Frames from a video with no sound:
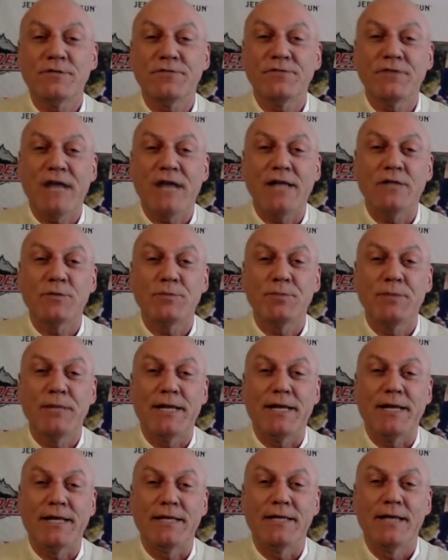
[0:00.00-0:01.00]
of College
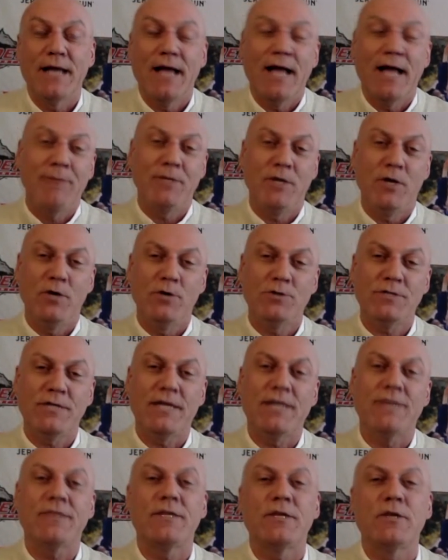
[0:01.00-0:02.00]
Planning. I'm your host,
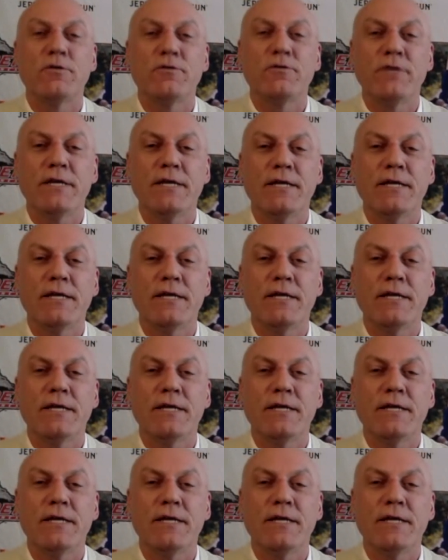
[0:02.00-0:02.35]
Anthony Uva,